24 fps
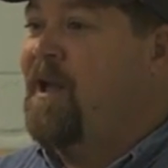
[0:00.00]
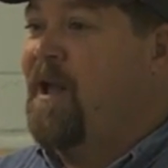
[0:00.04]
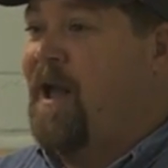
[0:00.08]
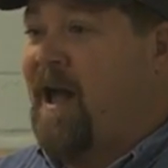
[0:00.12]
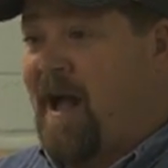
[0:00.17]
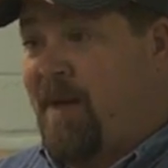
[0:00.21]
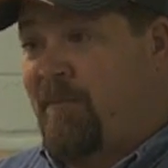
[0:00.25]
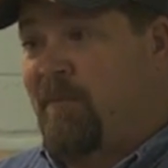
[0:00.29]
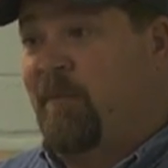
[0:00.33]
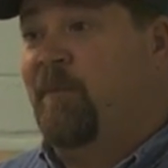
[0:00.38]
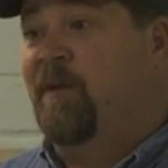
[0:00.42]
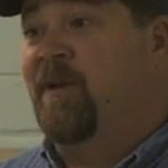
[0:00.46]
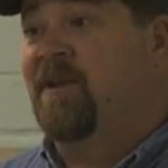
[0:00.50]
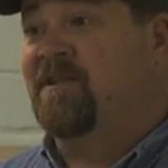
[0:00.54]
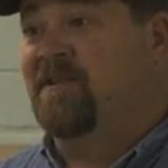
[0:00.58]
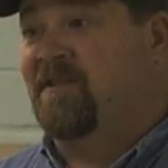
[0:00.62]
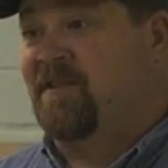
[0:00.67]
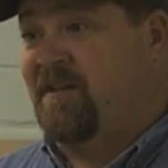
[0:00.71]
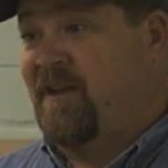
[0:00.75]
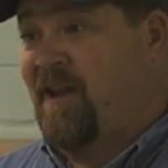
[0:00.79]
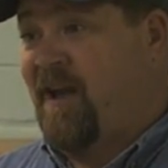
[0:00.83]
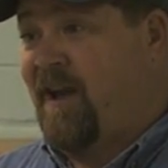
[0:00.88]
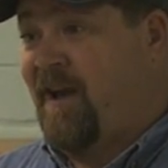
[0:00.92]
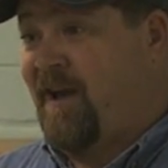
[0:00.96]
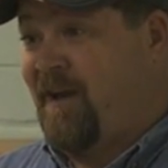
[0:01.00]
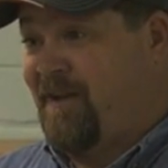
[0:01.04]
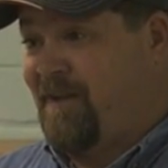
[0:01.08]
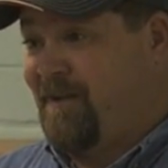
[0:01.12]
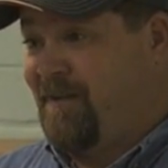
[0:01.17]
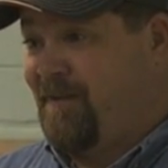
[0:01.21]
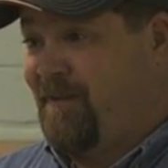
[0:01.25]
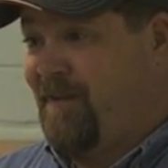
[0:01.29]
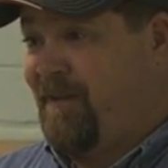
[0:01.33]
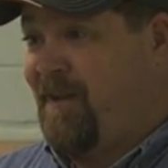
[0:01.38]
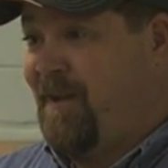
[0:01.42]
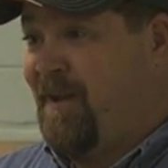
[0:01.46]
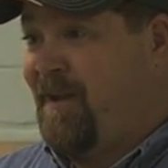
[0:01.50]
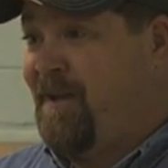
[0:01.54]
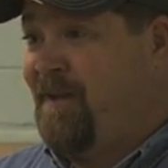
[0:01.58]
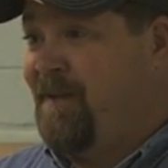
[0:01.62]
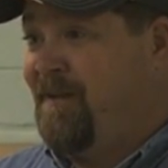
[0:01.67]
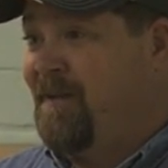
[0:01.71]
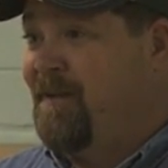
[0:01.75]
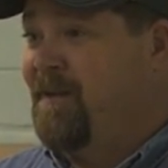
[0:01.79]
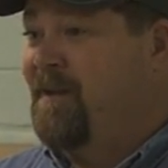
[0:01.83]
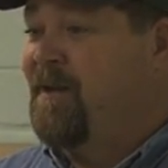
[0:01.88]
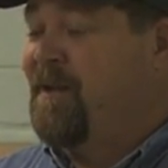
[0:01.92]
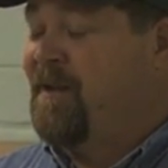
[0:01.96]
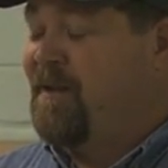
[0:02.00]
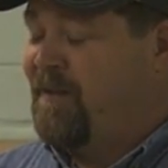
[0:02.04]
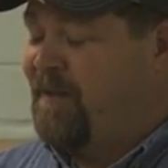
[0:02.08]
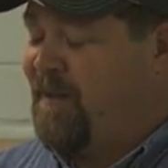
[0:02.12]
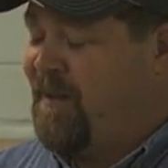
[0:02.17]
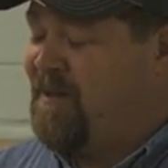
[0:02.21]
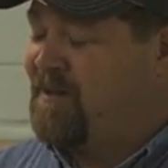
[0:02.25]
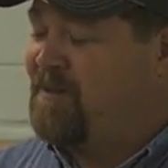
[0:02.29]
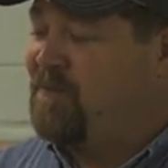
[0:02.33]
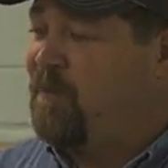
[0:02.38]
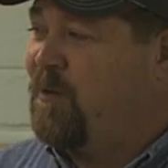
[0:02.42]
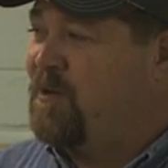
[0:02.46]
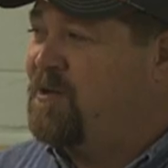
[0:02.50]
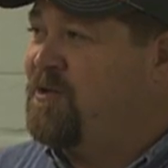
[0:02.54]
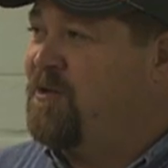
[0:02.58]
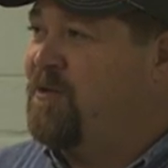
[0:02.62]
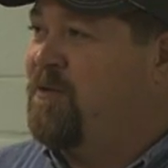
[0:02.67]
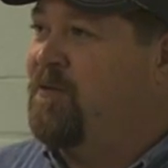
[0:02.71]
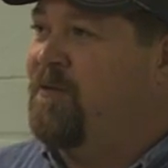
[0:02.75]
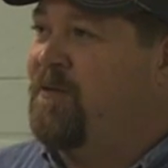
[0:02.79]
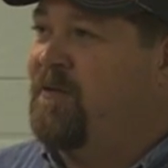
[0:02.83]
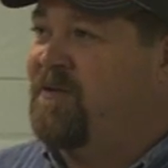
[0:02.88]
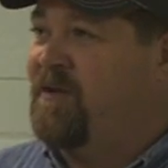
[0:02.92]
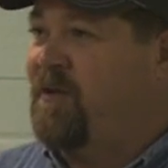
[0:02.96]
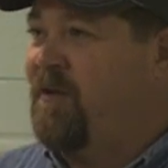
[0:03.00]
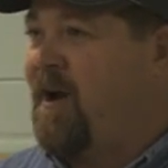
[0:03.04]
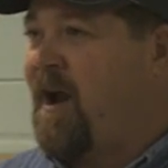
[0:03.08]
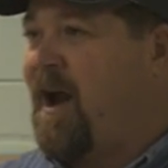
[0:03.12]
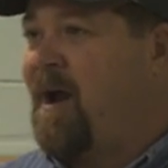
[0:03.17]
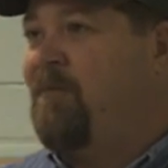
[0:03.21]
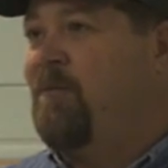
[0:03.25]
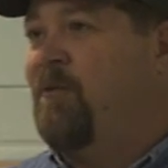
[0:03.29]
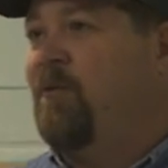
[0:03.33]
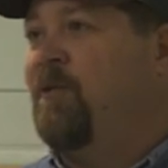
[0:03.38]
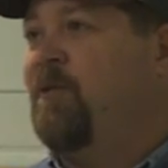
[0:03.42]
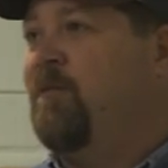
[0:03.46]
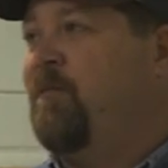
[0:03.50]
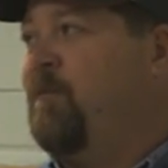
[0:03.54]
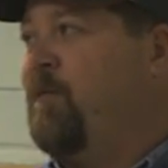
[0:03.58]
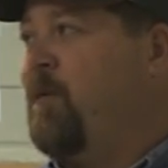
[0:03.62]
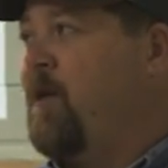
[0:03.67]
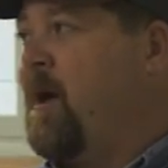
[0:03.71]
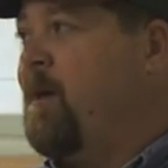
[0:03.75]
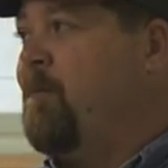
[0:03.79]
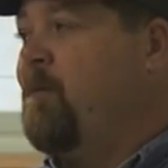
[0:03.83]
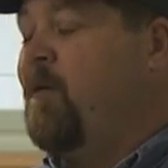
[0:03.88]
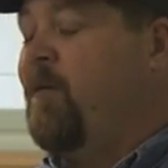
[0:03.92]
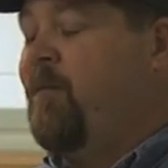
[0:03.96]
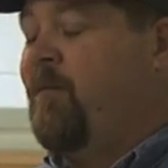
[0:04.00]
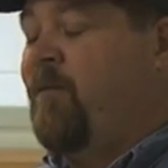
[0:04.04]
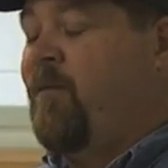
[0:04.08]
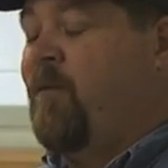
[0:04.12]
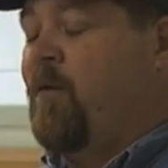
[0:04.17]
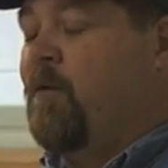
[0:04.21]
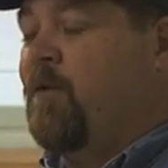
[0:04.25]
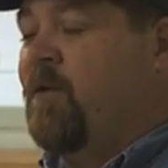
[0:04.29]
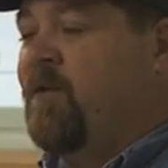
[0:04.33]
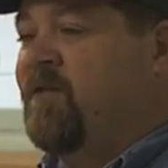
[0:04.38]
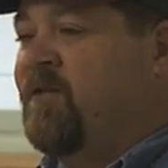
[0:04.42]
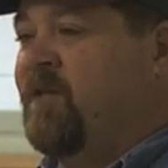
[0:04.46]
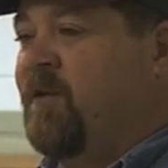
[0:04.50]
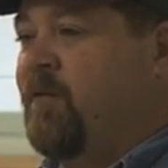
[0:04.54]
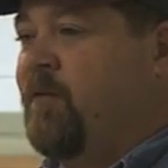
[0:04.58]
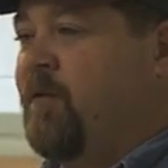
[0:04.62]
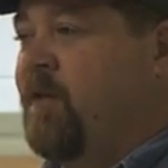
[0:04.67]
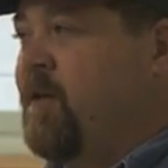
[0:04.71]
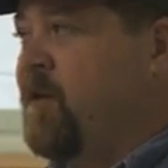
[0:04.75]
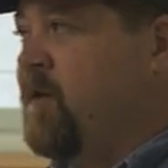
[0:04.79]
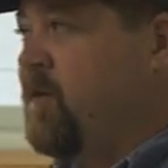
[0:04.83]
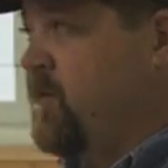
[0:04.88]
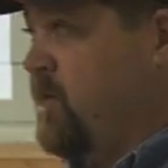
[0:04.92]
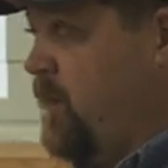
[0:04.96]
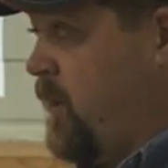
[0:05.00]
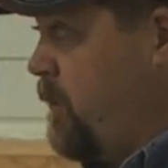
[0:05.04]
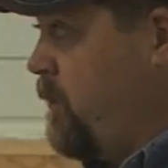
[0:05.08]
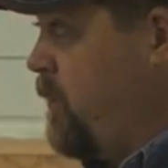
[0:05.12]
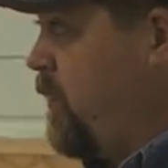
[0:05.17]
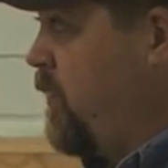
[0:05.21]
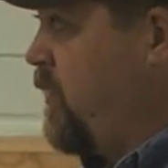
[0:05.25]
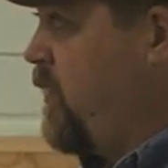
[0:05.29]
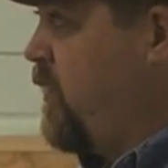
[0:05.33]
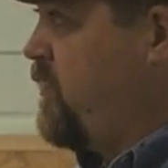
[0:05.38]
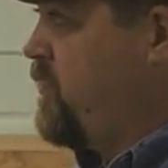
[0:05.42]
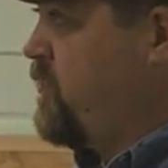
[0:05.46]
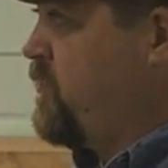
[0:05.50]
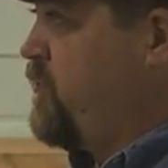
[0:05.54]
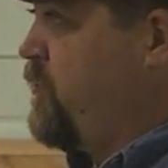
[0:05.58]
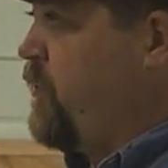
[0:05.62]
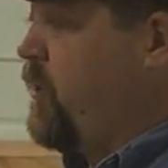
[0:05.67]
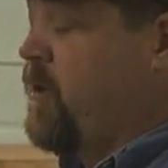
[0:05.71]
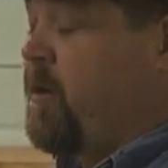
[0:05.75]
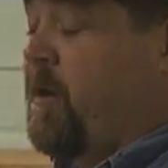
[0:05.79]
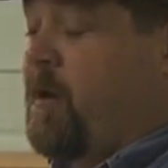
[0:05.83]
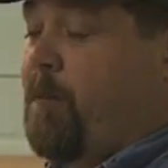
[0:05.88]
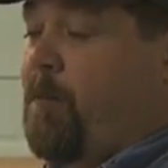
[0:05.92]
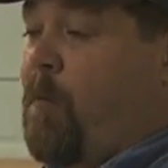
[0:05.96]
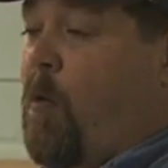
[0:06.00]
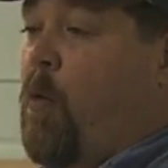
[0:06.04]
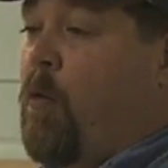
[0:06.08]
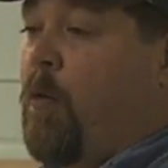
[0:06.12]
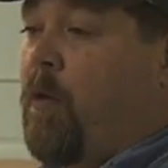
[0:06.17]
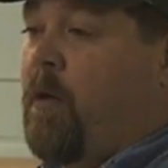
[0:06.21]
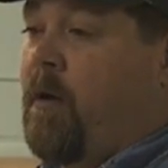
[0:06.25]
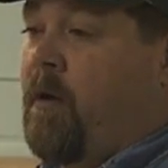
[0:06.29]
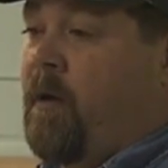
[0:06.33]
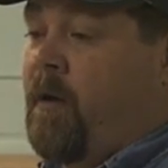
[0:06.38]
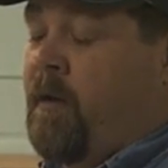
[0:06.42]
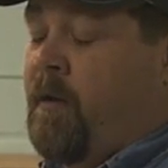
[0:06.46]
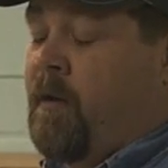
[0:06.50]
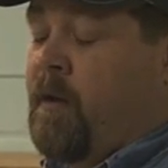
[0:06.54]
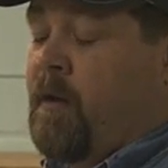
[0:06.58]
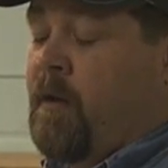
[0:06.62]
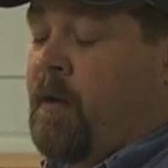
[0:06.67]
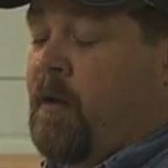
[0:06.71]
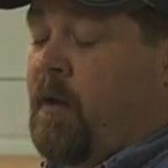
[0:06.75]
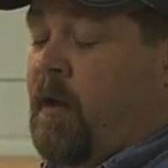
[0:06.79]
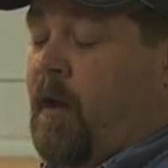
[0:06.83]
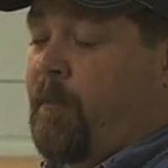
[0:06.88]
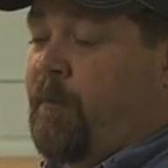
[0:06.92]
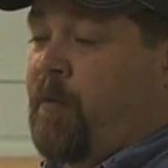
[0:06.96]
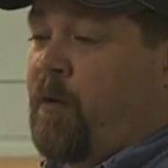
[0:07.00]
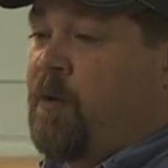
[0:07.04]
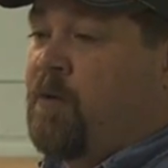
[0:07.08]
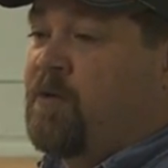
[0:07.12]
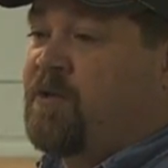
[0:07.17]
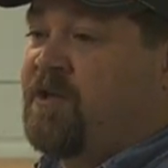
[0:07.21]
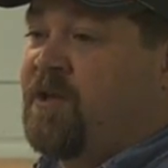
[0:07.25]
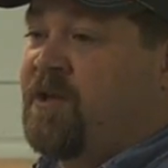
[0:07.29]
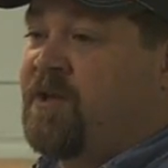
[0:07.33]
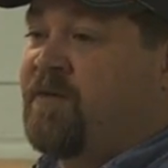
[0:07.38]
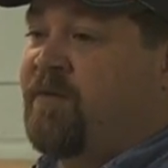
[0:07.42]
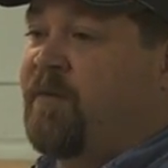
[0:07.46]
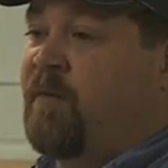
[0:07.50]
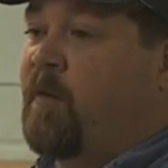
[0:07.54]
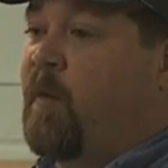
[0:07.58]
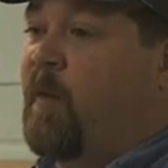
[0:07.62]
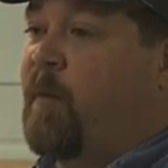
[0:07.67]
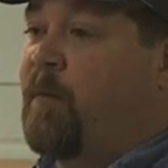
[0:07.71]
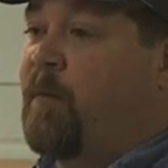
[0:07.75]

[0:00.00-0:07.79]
I'm the business guy, okay? That's what you consider. I'm gonna focus on this. I'm gonna strictly approach this from a